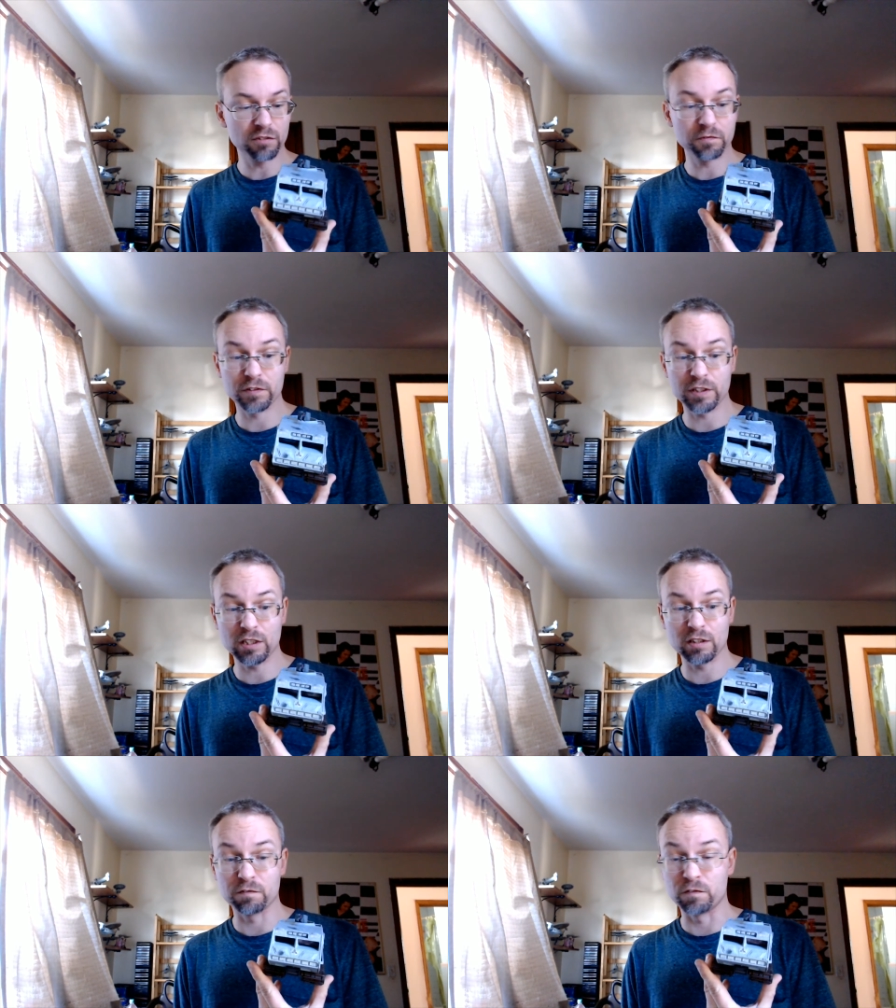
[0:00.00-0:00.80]

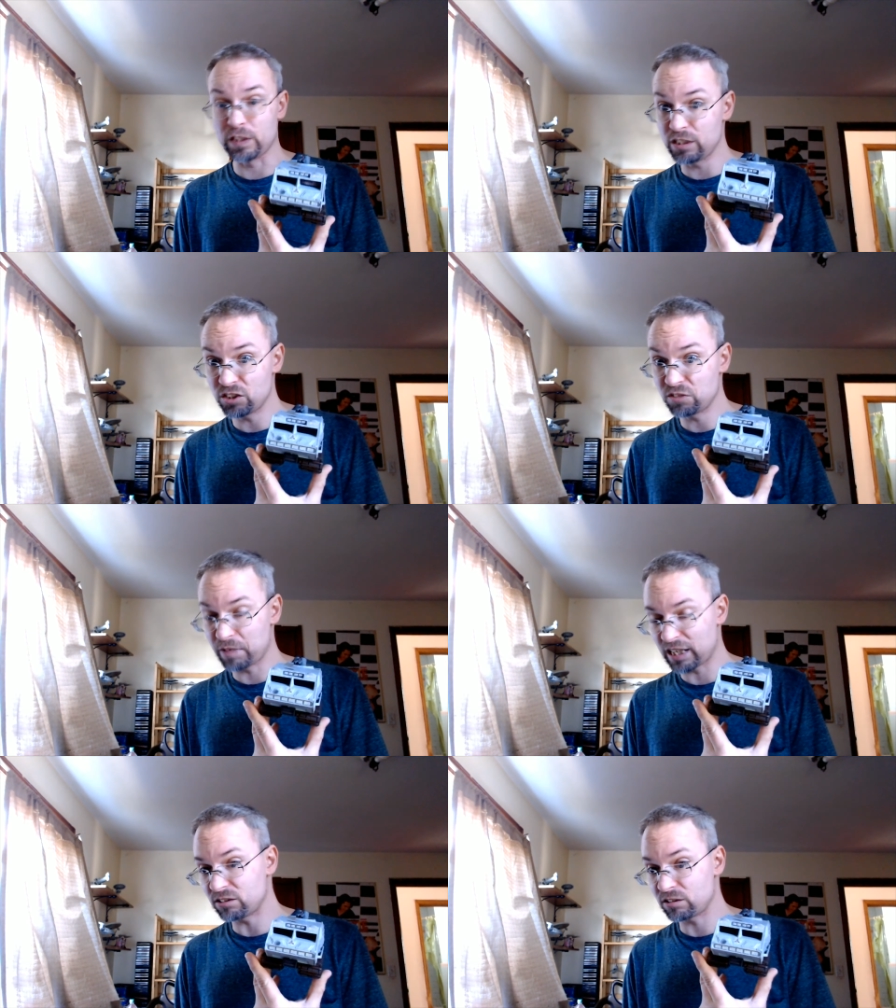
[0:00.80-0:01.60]
the vintage
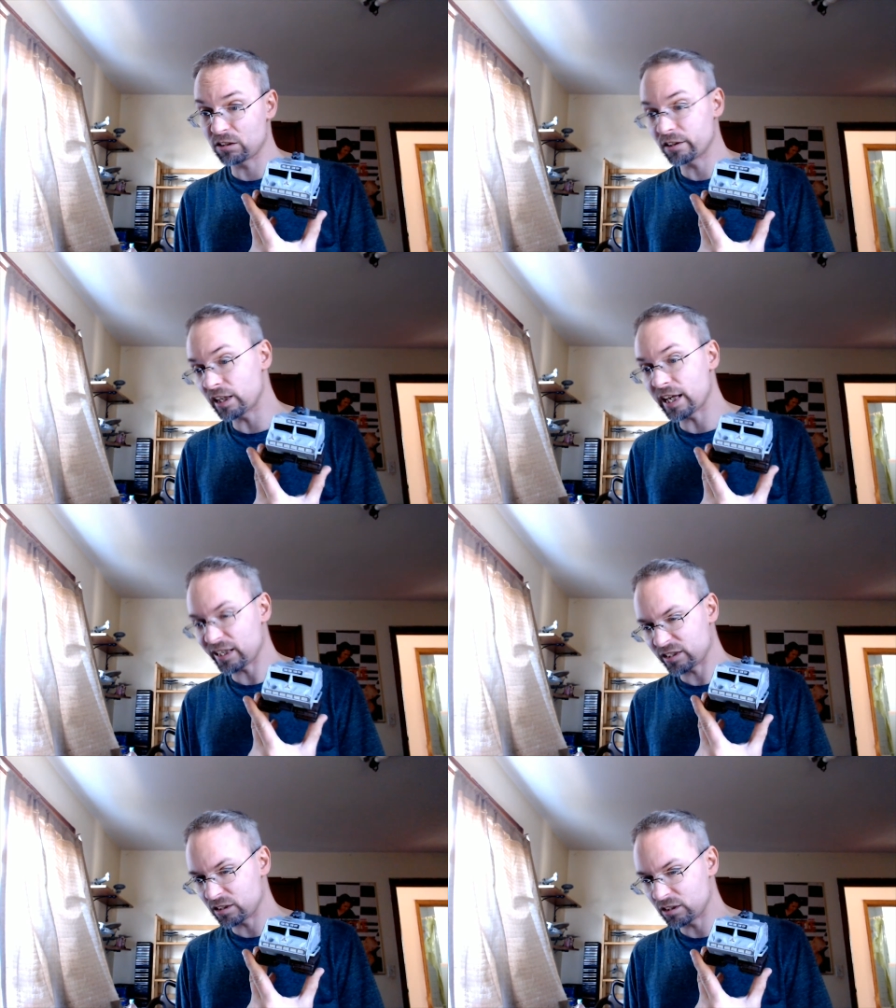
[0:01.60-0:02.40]
Battlestar
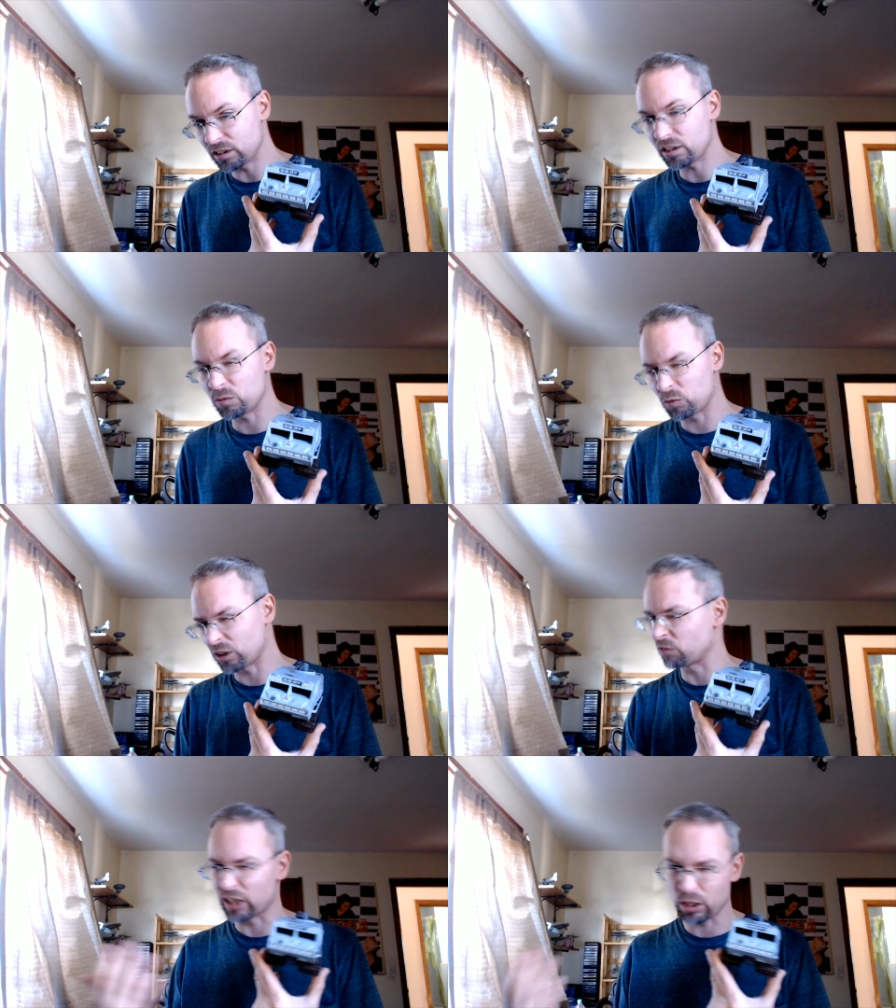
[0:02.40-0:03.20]
Galactica and want to
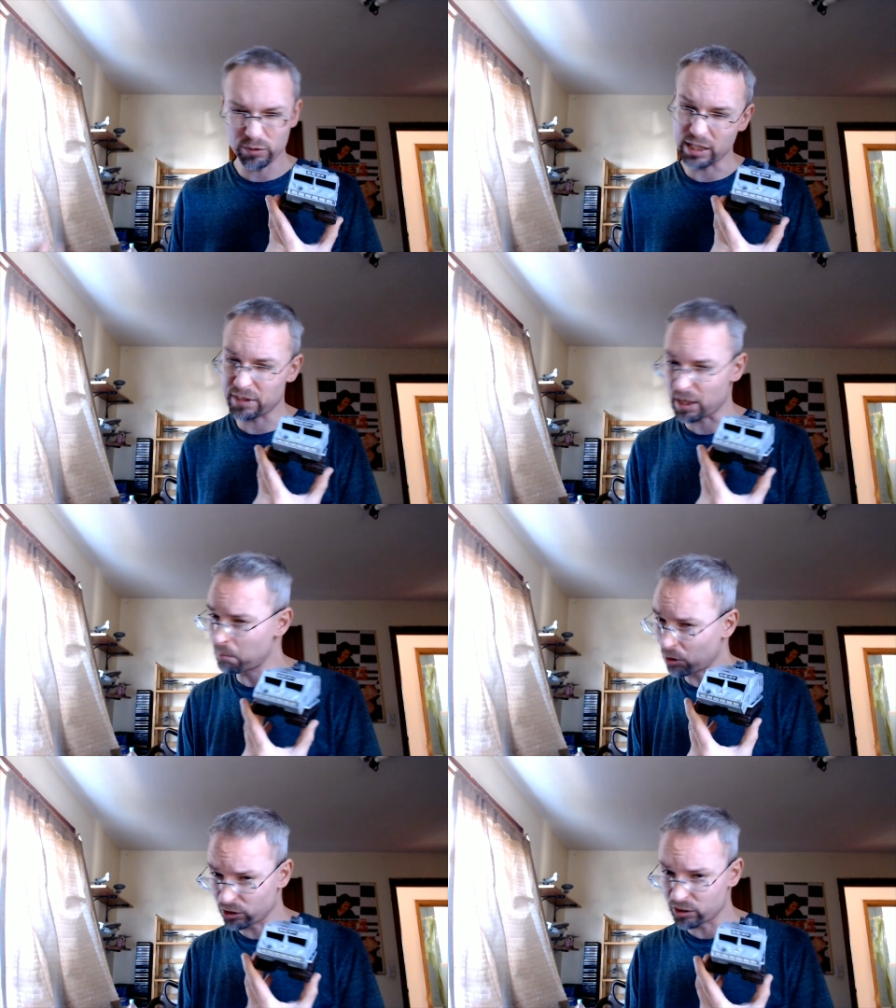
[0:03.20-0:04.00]
round out that
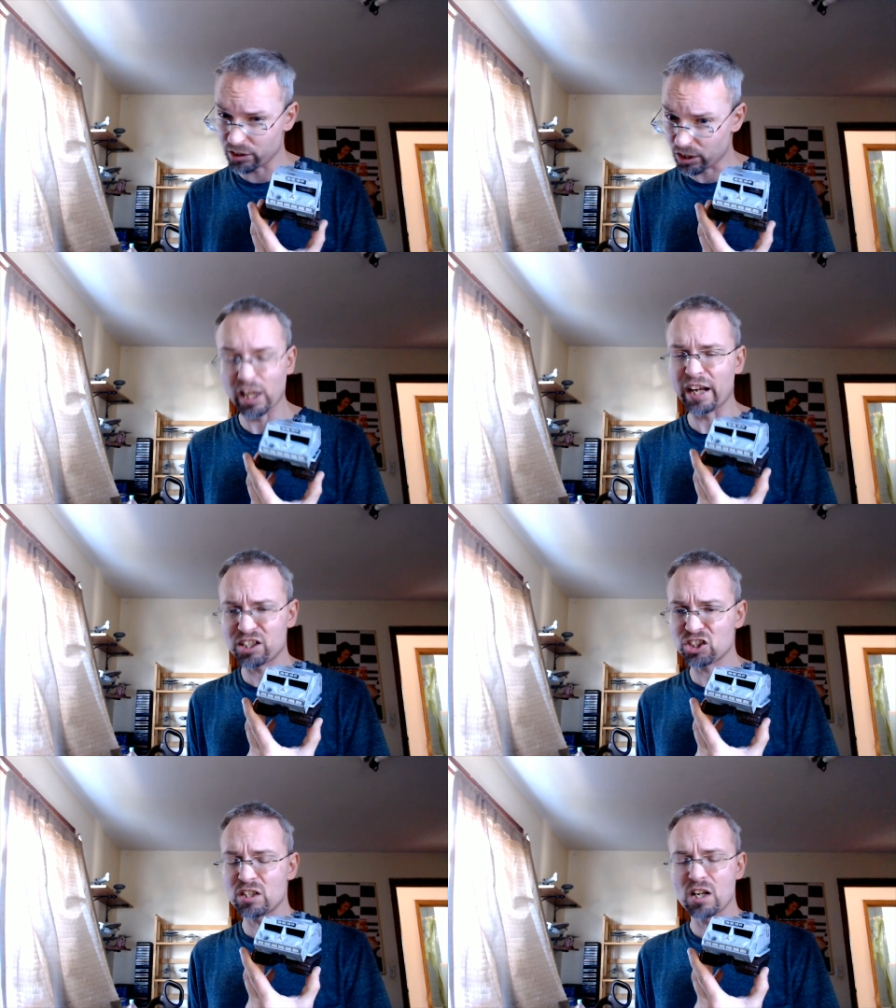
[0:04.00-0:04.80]
part of the
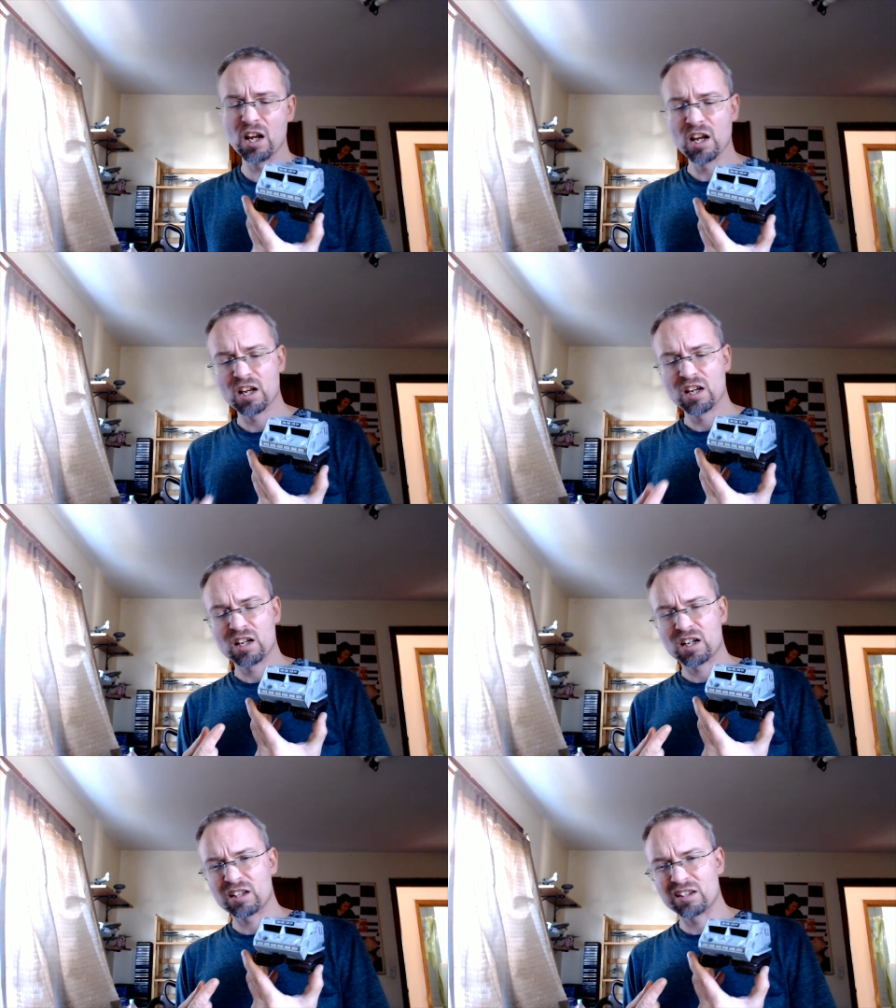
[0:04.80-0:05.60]
collection,
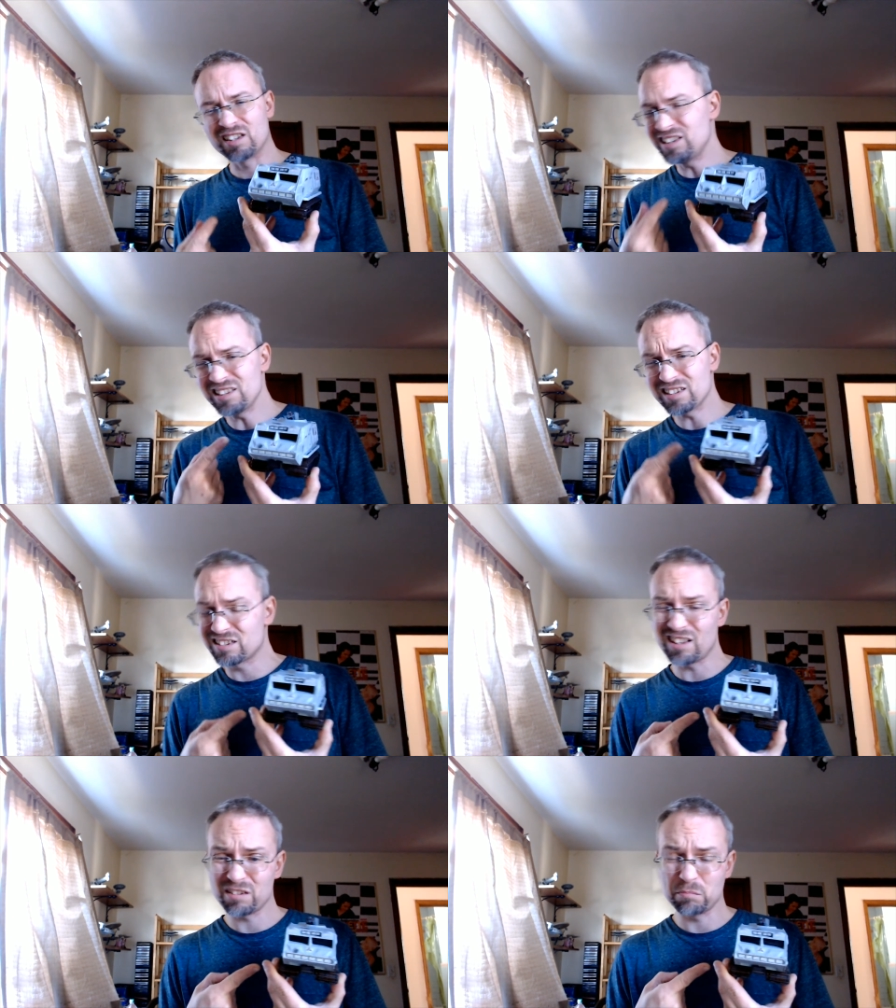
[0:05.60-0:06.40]
this is
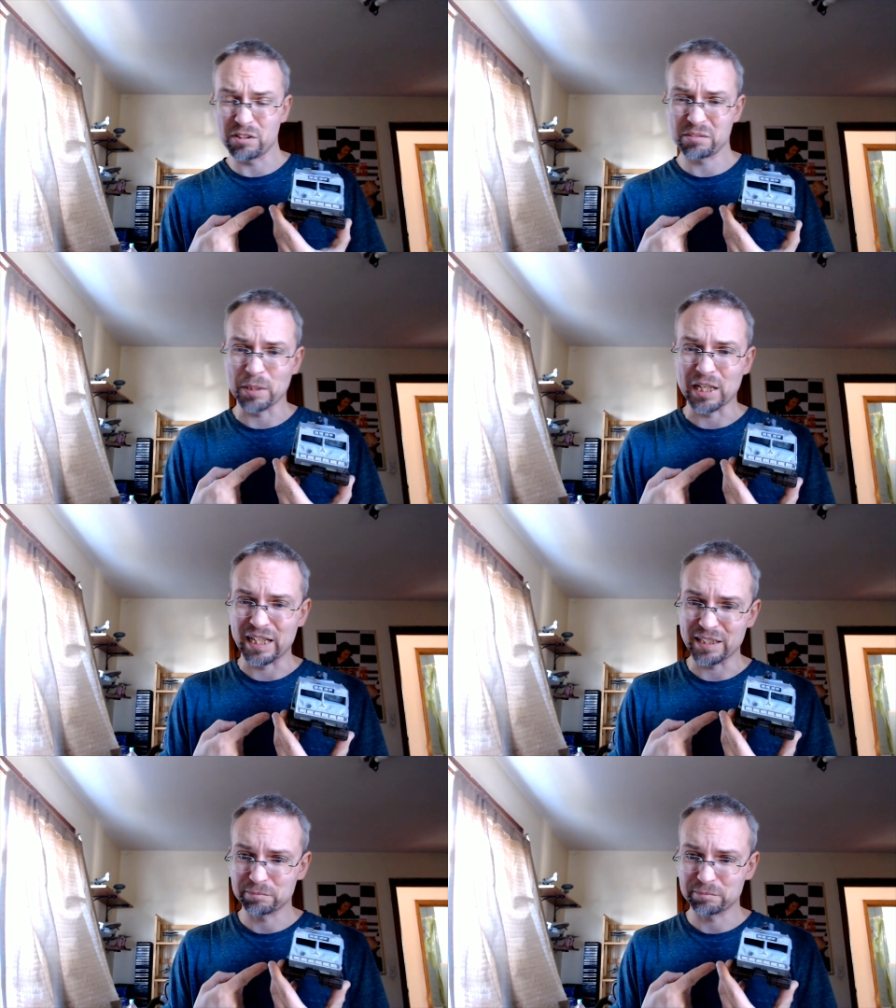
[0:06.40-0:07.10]
not a must-buy.